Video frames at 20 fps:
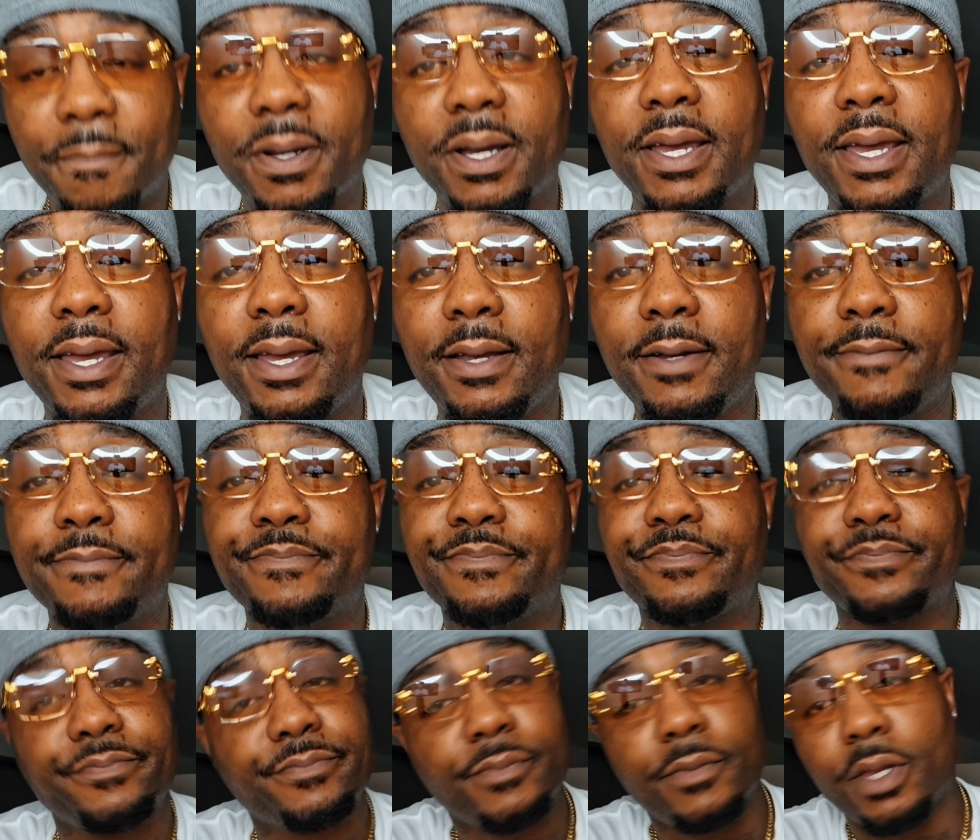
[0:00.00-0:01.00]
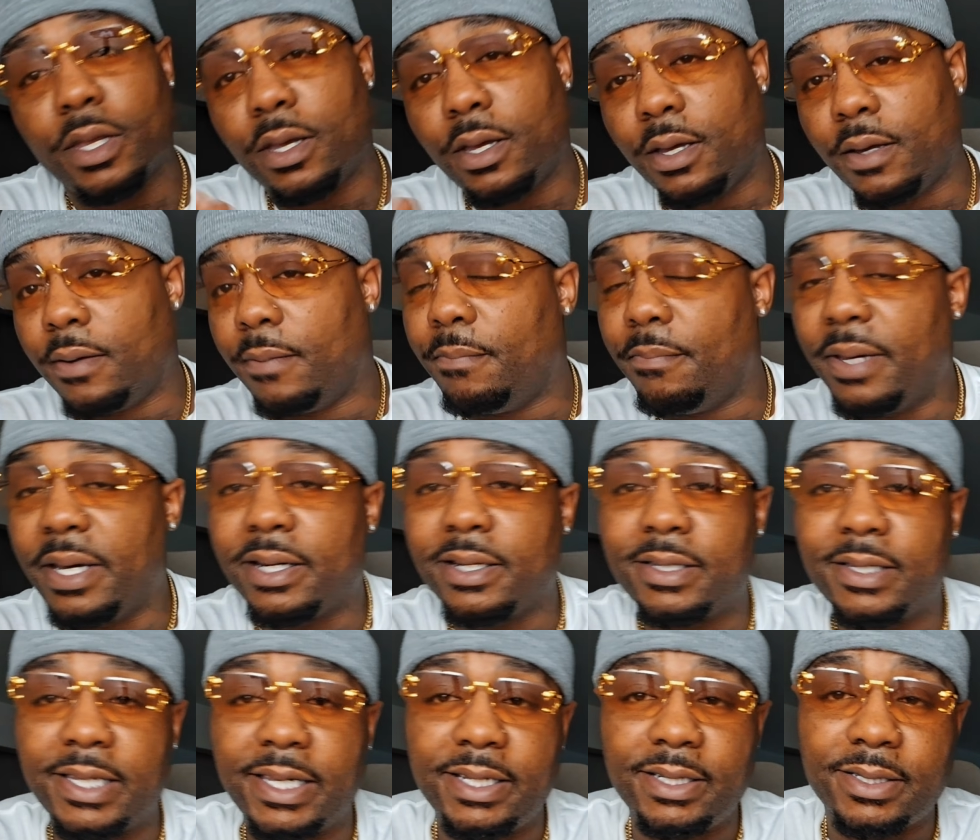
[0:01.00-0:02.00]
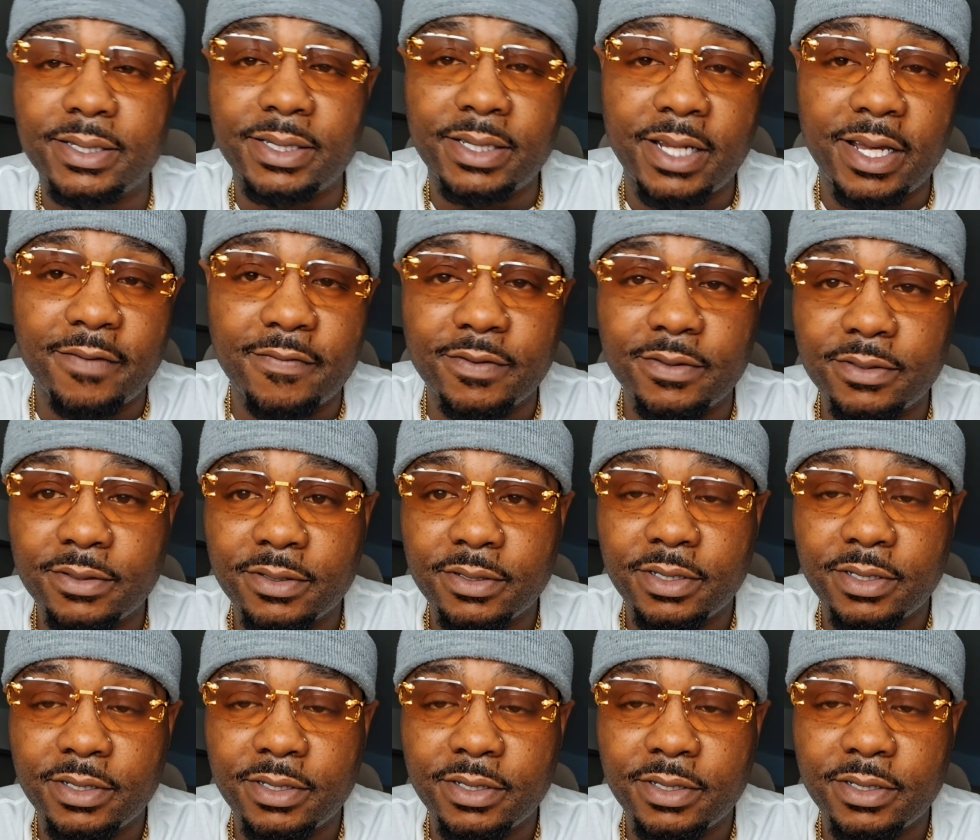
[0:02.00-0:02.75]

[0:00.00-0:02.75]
but hey, better late than never.